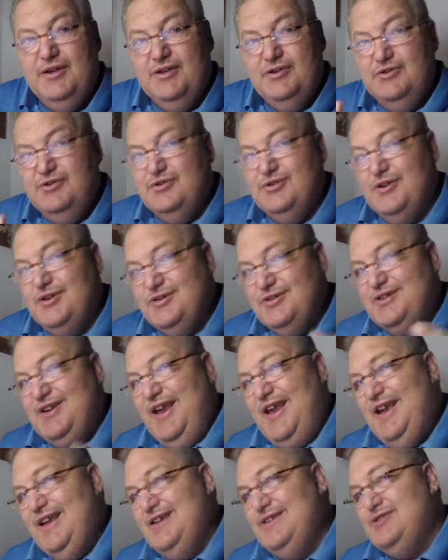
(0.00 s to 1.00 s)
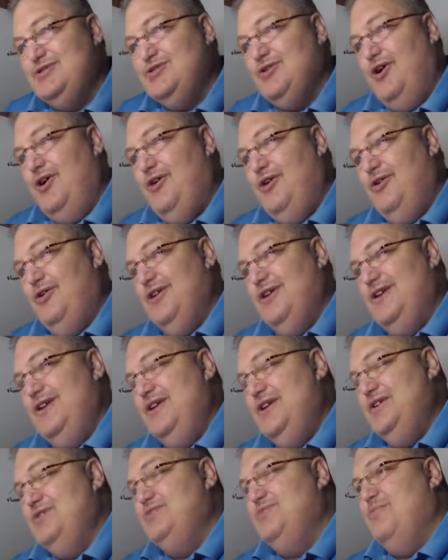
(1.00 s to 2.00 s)
just as Saul and
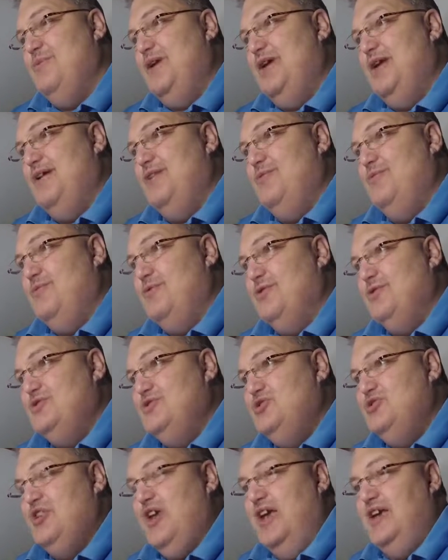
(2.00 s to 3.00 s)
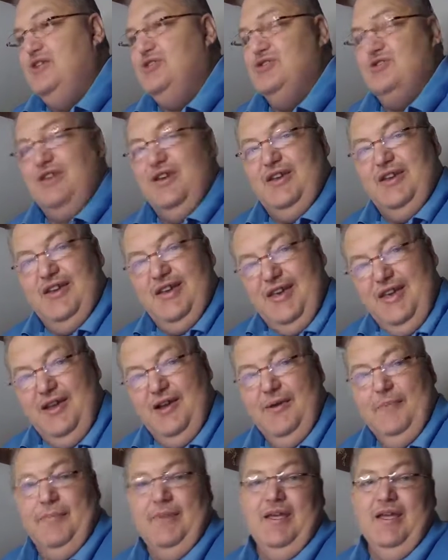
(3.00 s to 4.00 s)
his men were chasing
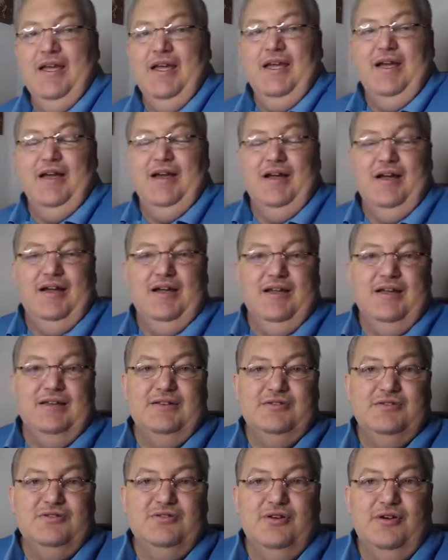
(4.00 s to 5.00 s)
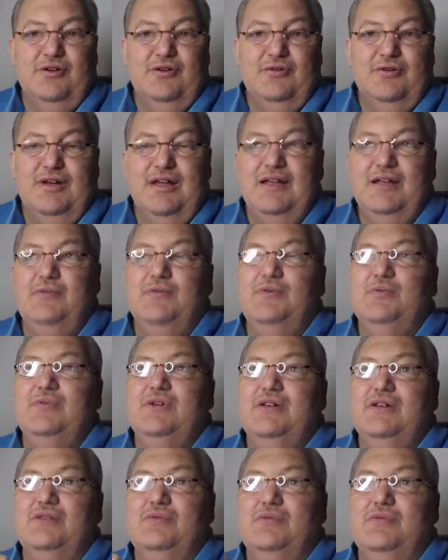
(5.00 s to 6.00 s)
him. and so when
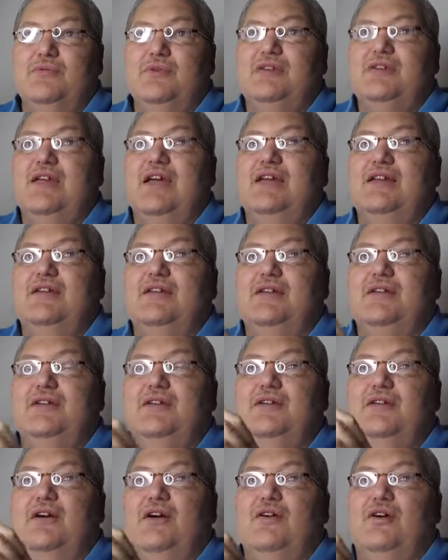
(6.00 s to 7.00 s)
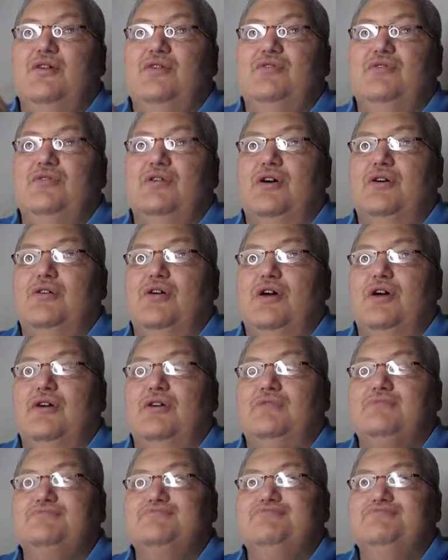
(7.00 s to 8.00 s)
we when we take on, on
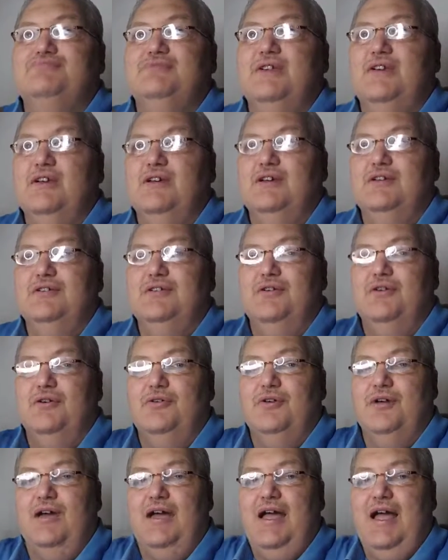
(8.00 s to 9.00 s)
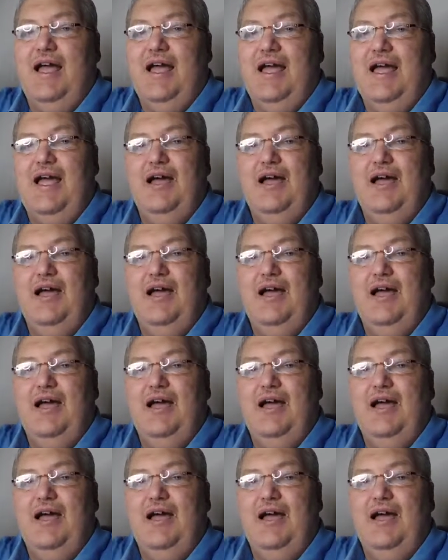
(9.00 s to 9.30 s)
a you know, on a high